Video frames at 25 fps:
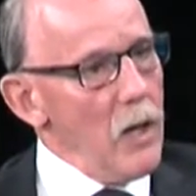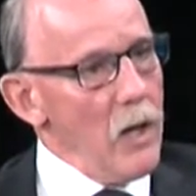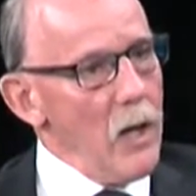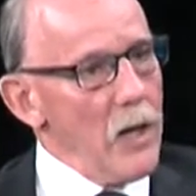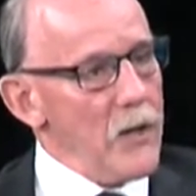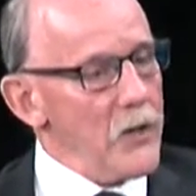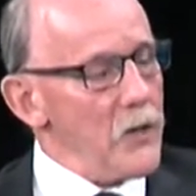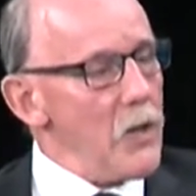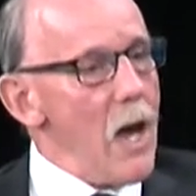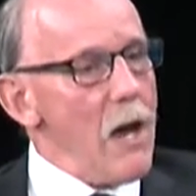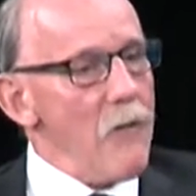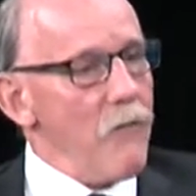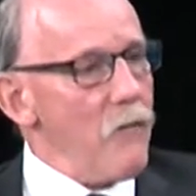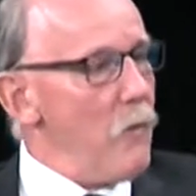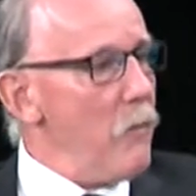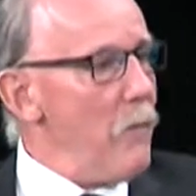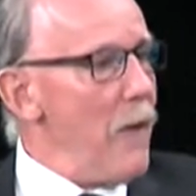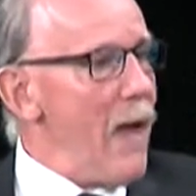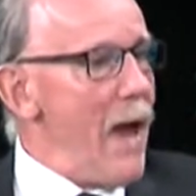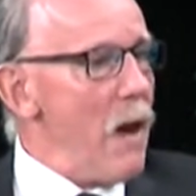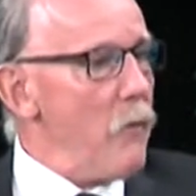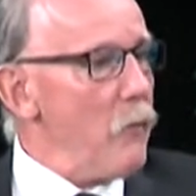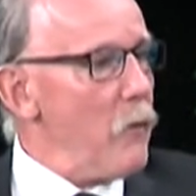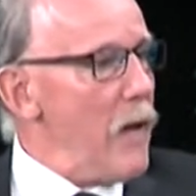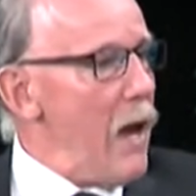aside from
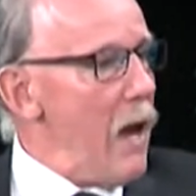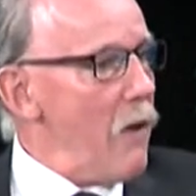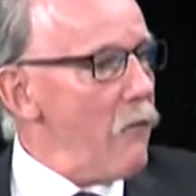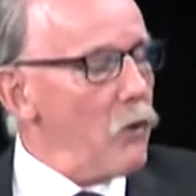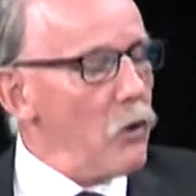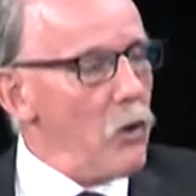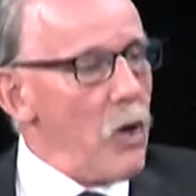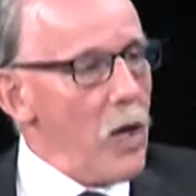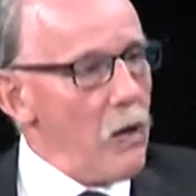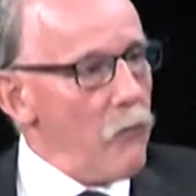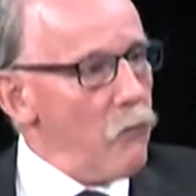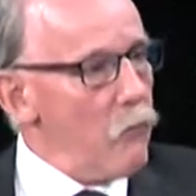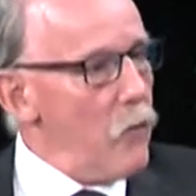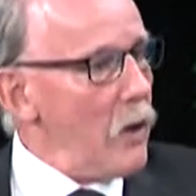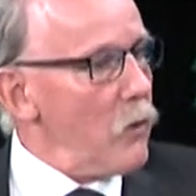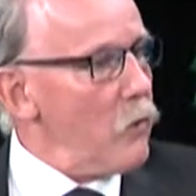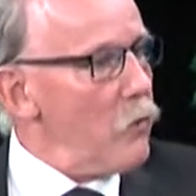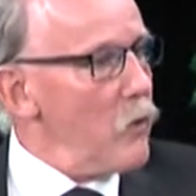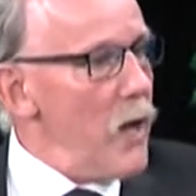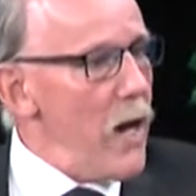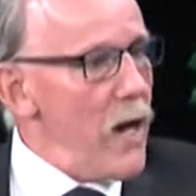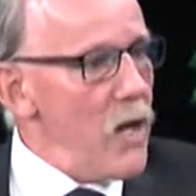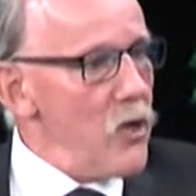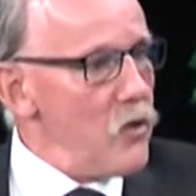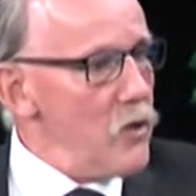that, we have a lot of
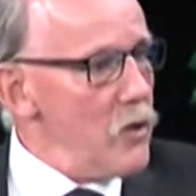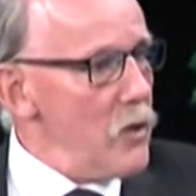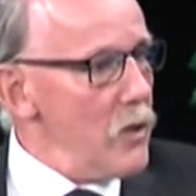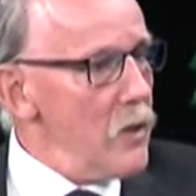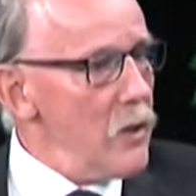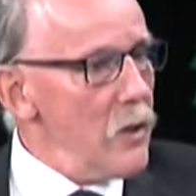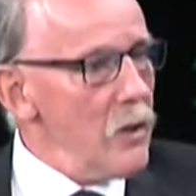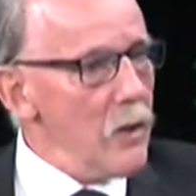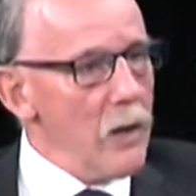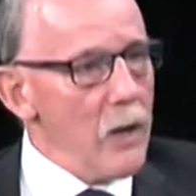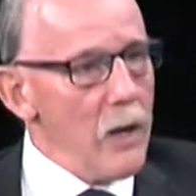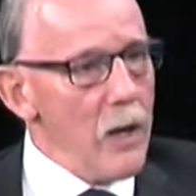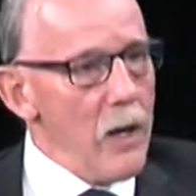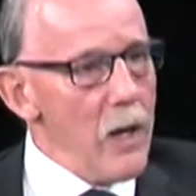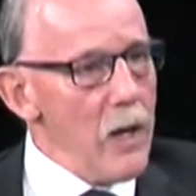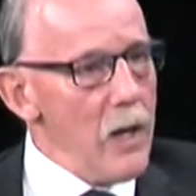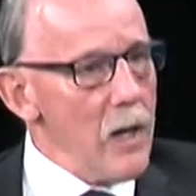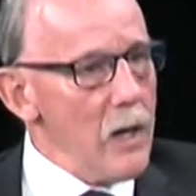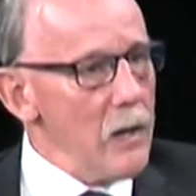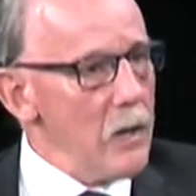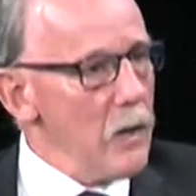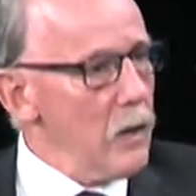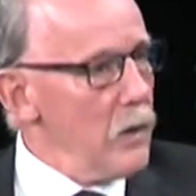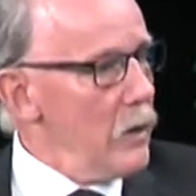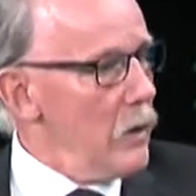recreation
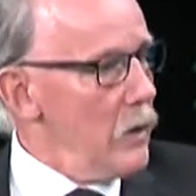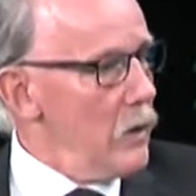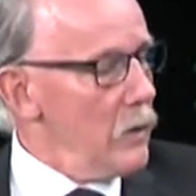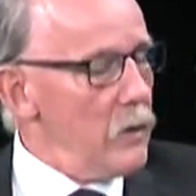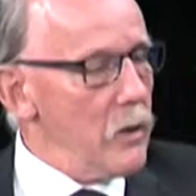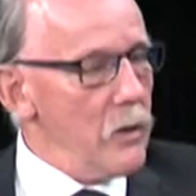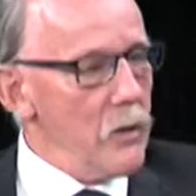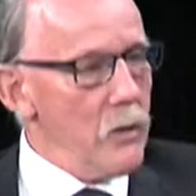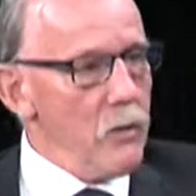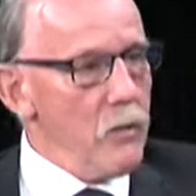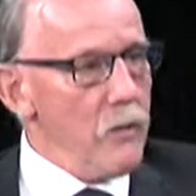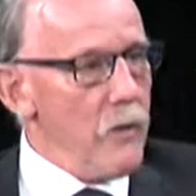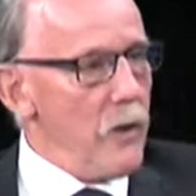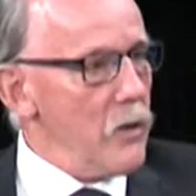to do.